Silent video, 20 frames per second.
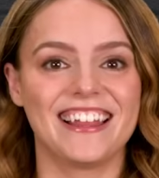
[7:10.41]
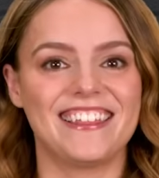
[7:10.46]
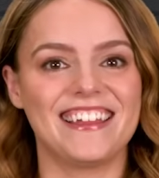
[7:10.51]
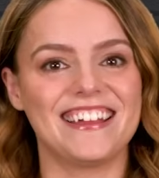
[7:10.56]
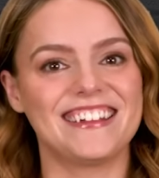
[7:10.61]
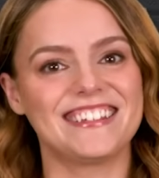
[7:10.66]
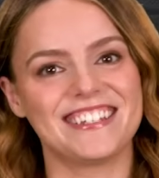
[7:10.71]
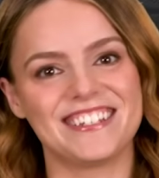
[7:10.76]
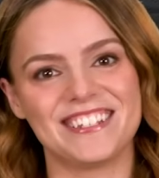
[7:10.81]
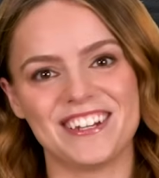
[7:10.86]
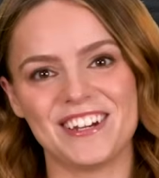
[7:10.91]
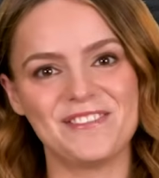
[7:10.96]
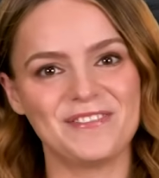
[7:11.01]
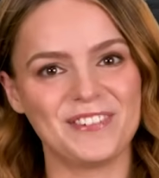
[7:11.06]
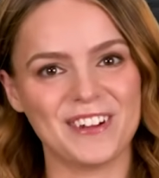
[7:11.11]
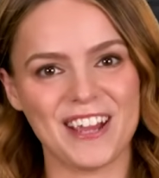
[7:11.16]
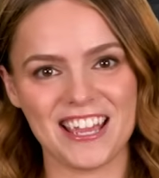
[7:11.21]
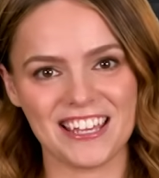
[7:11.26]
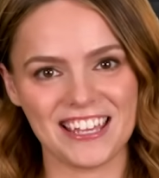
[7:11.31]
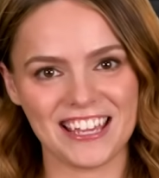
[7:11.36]
Thanks a ton
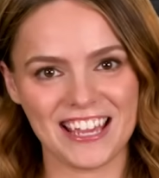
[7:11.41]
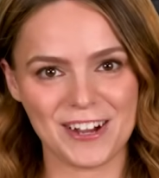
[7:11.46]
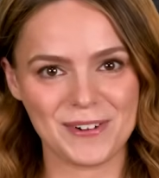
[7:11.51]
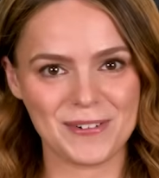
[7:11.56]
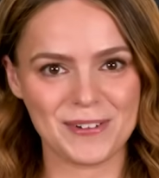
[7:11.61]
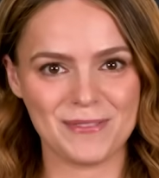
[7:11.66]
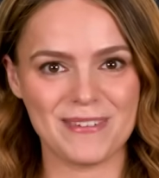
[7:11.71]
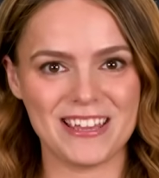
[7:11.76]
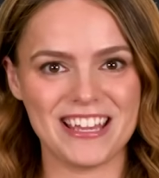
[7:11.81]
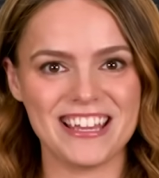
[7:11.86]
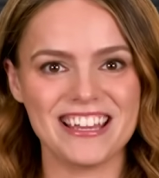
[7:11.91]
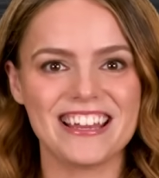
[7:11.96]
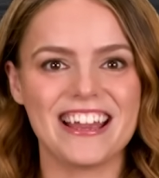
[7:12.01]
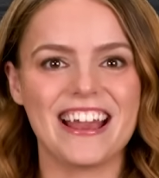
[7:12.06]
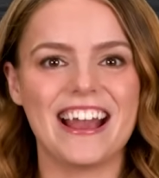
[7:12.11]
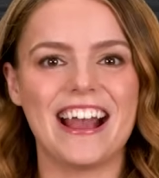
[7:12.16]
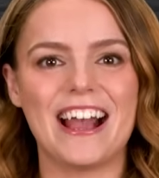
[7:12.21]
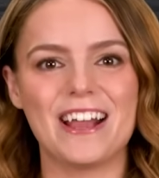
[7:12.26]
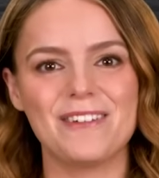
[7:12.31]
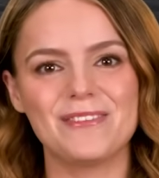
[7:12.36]
for hanging out with me.
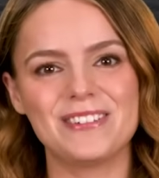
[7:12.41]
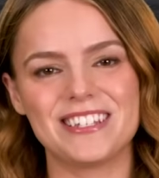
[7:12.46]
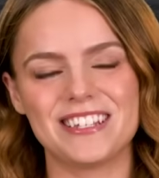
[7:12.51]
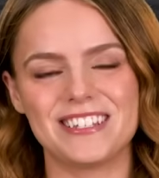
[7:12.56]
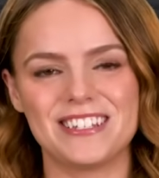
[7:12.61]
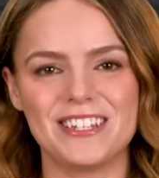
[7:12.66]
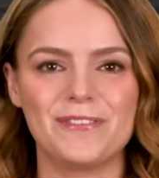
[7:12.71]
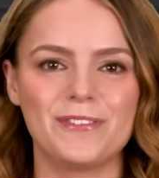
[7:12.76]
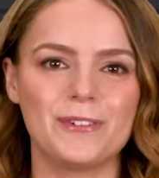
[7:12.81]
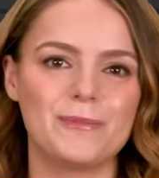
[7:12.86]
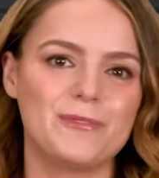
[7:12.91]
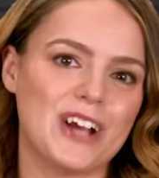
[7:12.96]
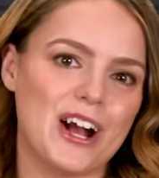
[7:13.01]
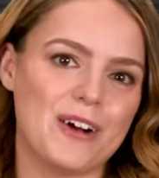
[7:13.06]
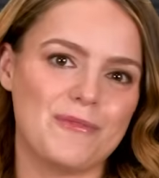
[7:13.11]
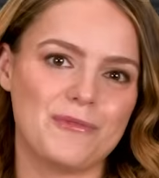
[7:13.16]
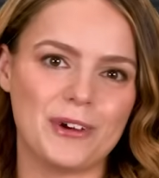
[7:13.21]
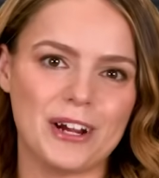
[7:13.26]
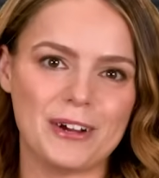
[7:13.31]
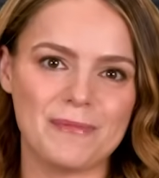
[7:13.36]
I'm Sissy from
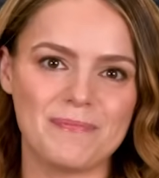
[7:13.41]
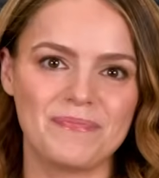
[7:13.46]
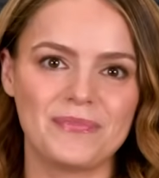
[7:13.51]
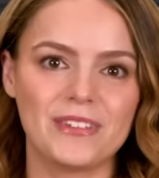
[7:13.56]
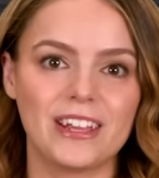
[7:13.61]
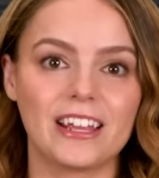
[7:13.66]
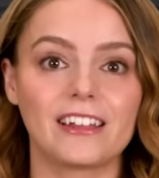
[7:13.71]
Jotform.